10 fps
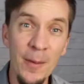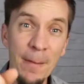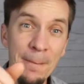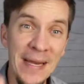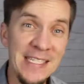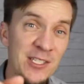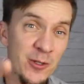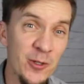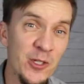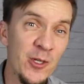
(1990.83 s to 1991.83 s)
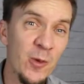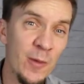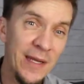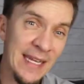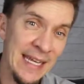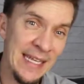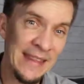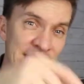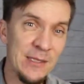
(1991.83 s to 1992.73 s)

The best solution would be to hit the